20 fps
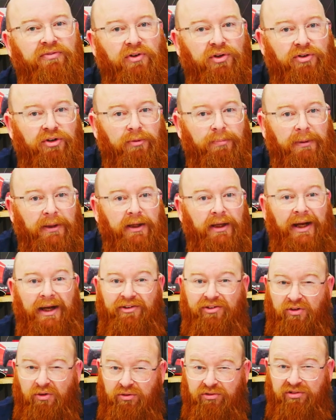forty p
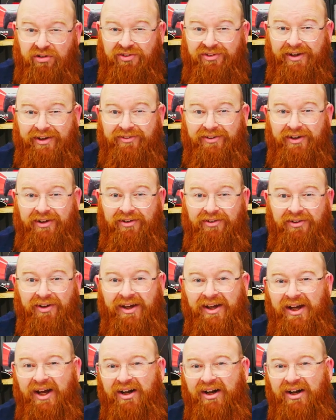at ultra settings,